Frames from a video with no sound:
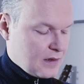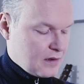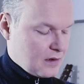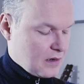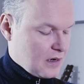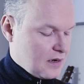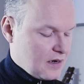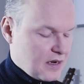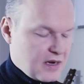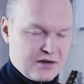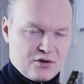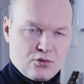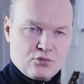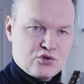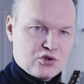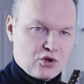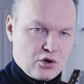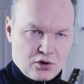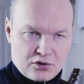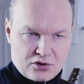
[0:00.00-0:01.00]
And
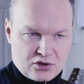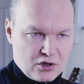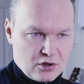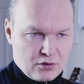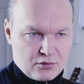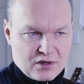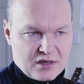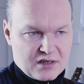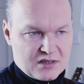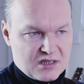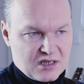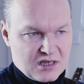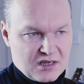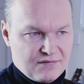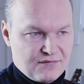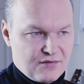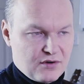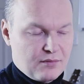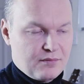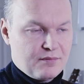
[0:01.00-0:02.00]
those chords, you know, you can see
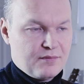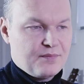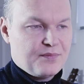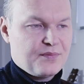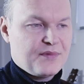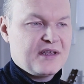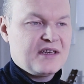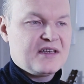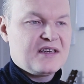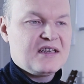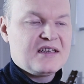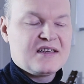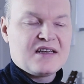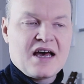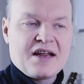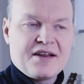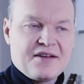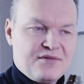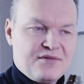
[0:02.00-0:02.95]
from in other